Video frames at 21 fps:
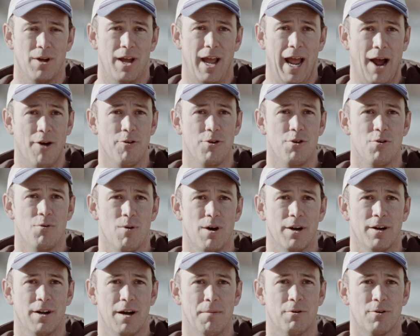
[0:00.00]
how you
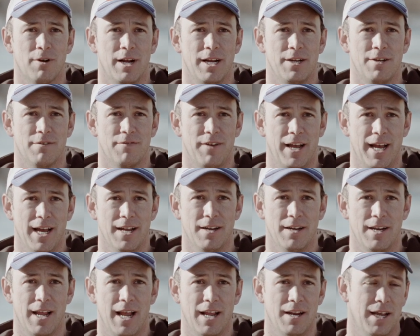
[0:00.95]
want to upgrade your van
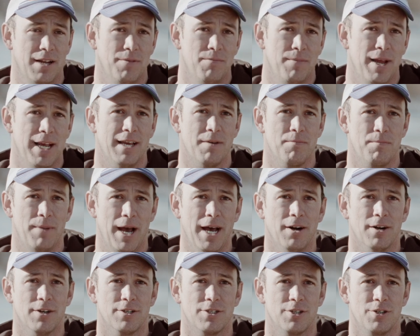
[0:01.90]
and make it
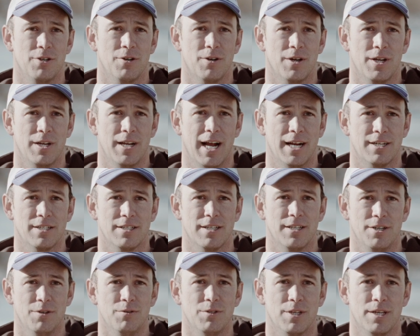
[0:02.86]
better so you can actually
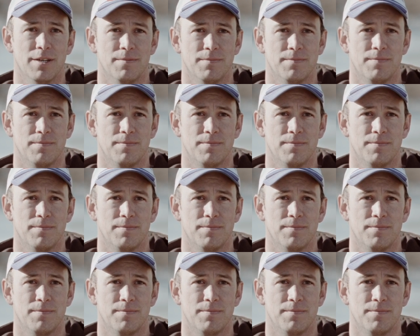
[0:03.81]
use it.